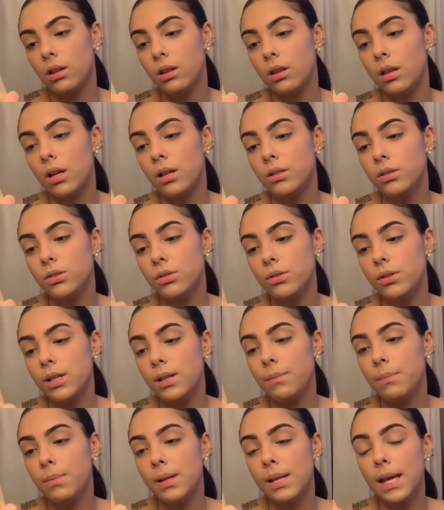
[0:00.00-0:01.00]

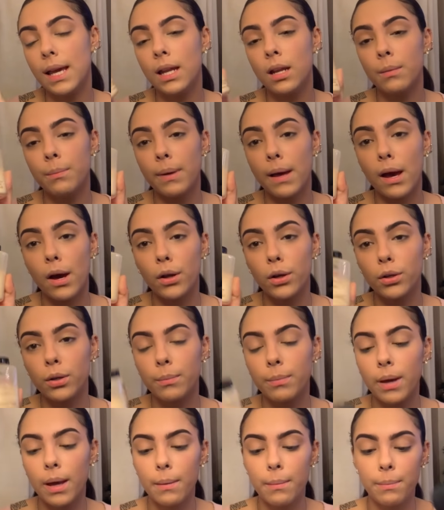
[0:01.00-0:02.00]
Luxury Banana Powder
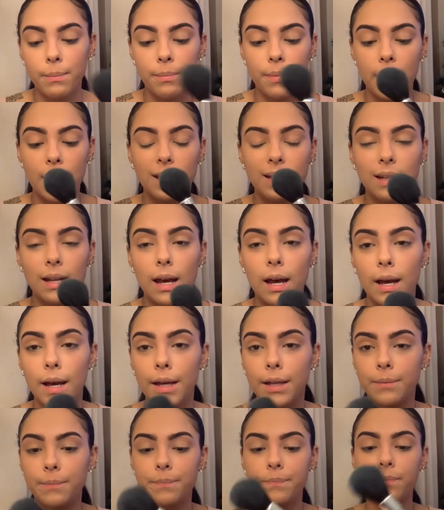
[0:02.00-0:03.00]
by Ben
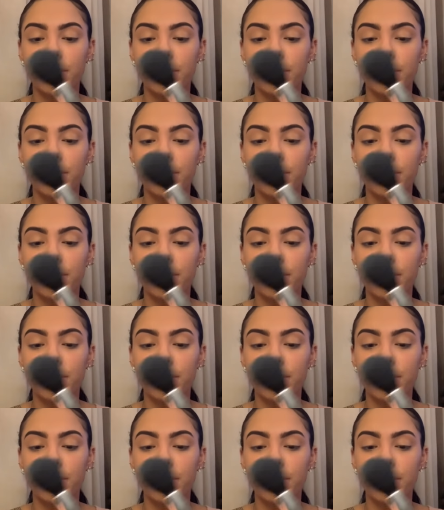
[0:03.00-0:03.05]
Nye.